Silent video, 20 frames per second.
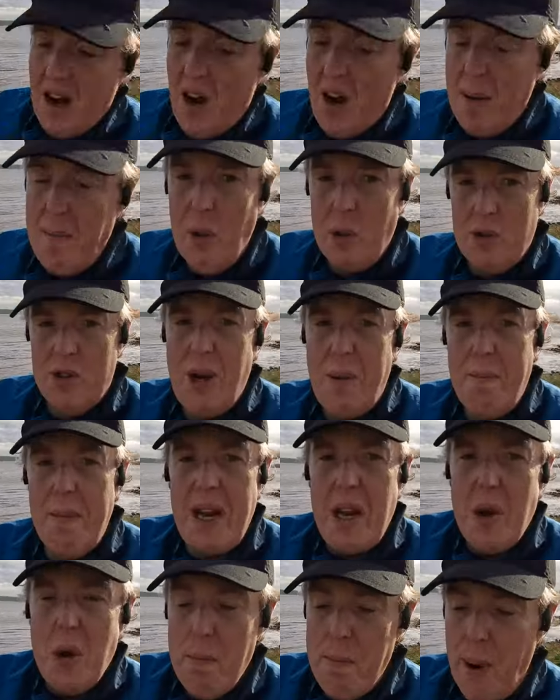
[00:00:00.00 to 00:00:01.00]
I'm not
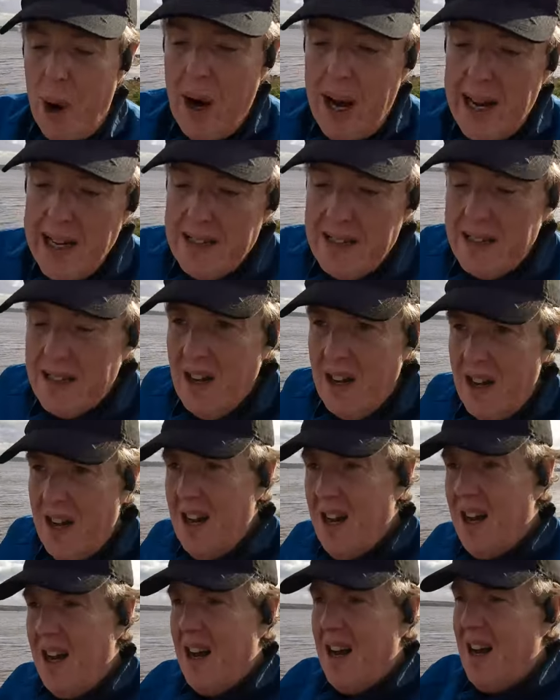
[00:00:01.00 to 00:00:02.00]
somebody who buys
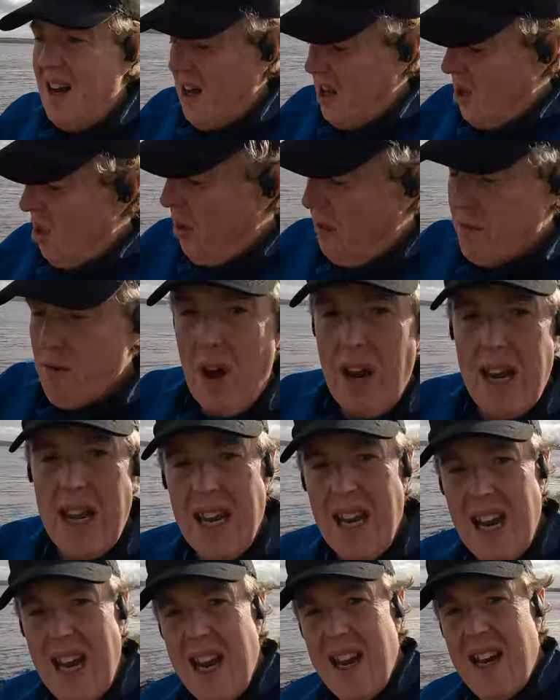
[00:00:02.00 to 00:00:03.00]
a lot of
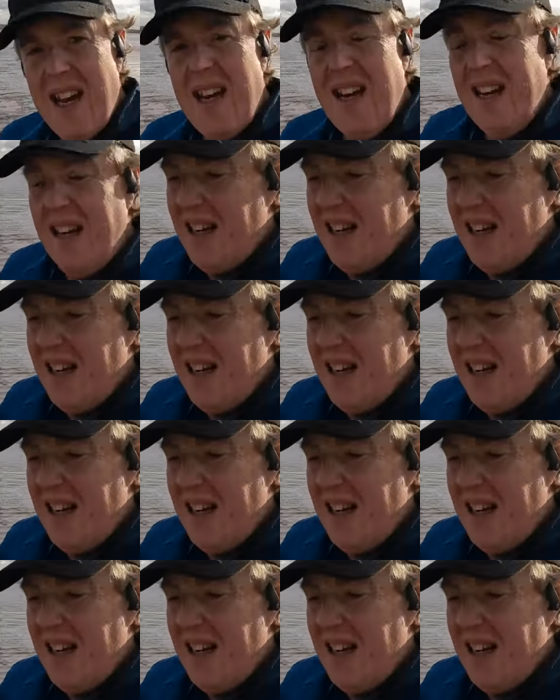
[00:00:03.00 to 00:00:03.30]
running gear.